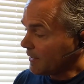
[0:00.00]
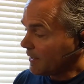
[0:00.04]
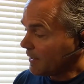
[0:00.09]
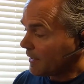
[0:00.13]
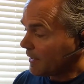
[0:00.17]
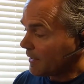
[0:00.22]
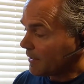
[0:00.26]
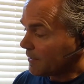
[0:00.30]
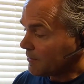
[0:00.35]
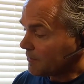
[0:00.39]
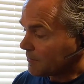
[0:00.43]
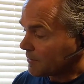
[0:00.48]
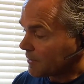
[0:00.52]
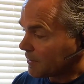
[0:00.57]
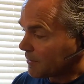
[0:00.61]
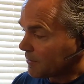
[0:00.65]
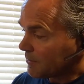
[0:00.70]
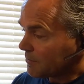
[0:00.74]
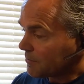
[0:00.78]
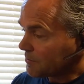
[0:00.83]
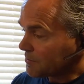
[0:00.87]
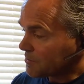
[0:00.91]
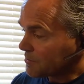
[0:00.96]
and you can
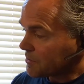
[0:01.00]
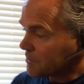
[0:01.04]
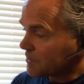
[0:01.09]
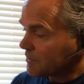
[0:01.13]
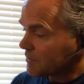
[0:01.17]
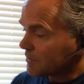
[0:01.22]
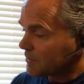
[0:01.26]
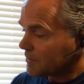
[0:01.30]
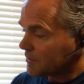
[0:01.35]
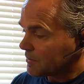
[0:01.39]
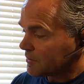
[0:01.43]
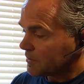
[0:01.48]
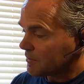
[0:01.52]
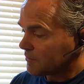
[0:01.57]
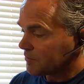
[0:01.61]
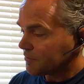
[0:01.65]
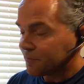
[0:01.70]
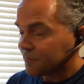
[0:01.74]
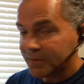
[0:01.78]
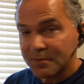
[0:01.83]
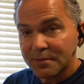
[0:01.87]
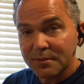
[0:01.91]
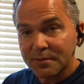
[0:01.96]
use the
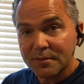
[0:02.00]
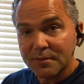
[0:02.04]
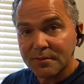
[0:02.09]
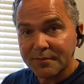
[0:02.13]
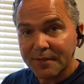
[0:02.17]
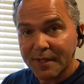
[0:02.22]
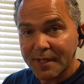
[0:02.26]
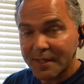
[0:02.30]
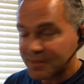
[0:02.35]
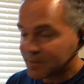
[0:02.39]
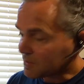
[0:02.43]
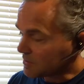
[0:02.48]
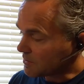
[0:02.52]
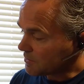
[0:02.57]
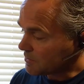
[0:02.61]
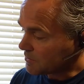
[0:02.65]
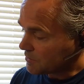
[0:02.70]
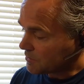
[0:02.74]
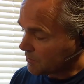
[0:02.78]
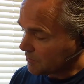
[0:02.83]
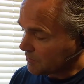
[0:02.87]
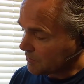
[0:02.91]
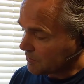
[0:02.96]
different devices.
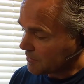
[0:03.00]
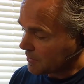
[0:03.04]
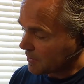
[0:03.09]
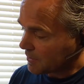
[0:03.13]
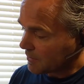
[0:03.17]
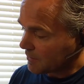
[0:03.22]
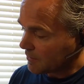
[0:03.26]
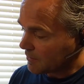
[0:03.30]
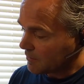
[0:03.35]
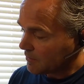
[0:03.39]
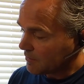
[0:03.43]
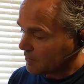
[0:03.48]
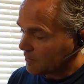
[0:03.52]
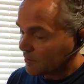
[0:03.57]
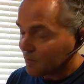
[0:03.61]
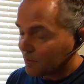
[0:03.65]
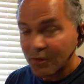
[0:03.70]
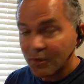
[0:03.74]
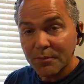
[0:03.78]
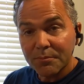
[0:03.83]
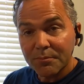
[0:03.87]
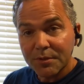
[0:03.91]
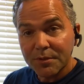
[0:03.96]
So you can
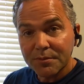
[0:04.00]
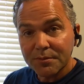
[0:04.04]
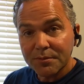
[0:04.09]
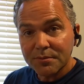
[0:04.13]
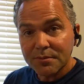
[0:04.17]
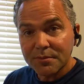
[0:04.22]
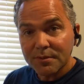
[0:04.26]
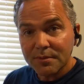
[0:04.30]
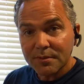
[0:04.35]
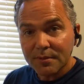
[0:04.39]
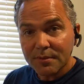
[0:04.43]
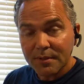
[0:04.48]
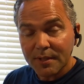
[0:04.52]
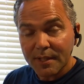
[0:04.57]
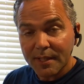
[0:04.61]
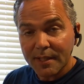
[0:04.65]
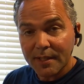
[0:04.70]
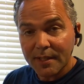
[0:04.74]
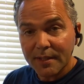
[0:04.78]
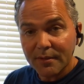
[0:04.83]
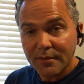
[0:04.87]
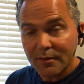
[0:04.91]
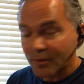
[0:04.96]
unmute
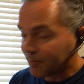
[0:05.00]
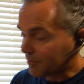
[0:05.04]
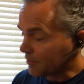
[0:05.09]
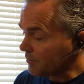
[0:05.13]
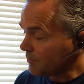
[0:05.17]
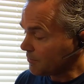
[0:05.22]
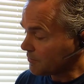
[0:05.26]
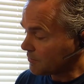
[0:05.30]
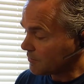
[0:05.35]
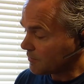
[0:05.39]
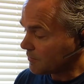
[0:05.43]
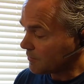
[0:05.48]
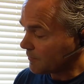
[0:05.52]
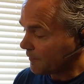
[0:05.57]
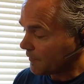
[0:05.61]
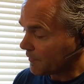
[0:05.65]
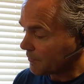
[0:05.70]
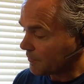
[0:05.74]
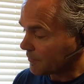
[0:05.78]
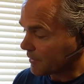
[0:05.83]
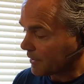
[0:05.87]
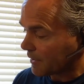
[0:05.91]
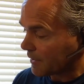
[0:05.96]
or mute,
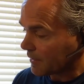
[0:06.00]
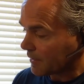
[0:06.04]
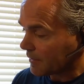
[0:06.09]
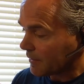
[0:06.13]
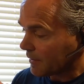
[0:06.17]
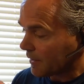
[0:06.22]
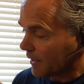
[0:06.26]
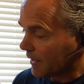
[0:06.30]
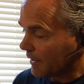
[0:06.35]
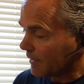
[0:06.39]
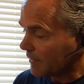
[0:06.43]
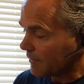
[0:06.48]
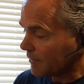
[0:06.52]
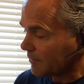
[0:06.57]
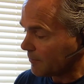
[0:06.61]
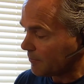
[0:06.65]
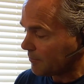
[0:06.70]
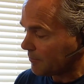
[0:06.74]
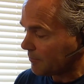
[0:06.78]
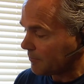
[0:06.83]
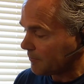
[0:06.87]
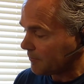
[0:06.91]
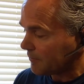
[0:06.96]
you can hang
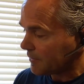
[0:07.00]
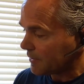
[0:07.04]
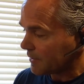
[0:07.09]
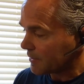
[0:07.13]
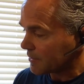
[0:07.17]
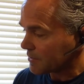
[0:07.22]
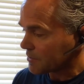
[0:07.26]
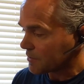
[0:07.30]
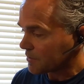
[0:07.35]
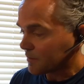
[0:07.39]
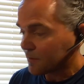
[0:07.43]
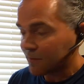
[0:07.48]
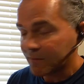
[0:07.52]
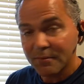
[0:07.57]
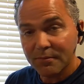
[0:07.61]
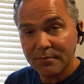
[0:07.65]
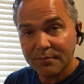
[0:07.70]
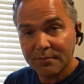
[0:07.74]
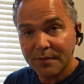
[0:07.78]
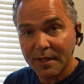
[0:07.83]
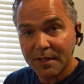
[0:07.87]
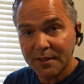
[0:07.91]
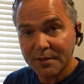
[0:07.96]
up. There's a
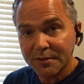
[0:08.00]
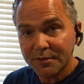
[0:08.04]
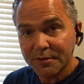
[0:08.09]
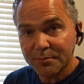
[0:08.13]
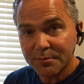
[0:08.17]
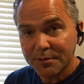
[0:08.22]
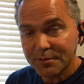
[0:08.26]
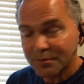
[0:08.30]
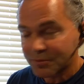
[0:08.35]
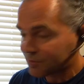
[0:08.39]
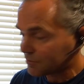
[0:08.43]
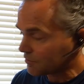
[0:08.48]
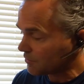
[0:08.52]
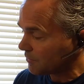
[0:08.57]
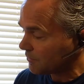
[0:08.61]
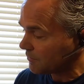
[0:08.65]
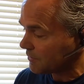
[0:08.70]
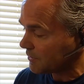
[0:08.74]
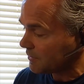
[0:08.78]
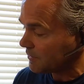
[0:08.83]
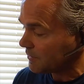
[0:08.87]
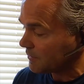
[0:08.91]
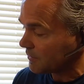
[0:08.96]
volume control
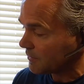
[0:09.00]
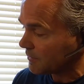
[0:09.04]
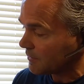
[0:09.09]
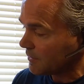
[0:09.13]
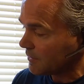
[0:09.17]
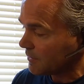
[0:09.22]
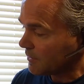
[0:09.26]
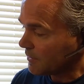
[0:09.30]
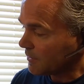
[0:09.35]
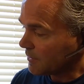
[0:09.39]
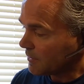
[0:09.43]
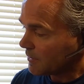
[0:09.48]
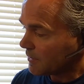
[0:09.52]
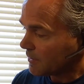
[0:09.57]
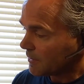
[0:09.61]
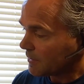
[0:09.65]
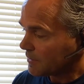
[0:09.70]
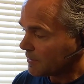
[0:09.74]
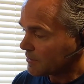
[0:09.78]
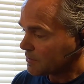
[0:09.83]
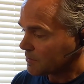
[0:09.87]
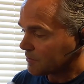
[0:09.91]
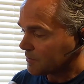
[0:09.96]
here,
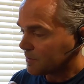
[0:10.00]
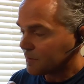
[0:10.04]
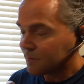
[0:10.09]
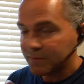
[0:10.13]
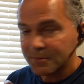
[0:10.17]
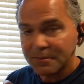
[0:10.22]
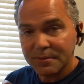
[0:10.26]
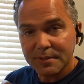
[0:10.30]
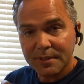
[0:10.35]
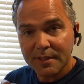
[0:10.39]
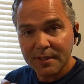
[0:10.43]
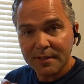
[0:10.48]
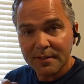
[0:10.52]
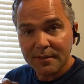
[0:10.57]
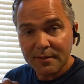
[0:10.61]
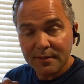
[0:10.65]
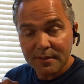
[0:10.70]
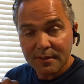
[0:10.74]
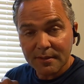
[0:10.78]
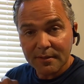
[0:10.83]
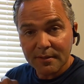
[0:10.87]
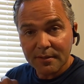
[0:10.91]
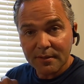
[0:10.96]
so you can
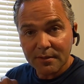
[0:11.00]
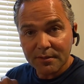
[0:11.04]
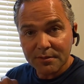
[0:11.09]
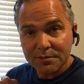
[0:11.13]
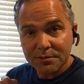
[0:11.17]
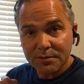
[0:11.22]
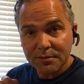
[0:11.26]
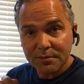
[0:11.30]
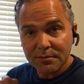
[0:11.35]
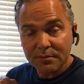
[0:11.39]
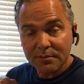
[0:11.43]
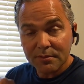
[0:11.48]
also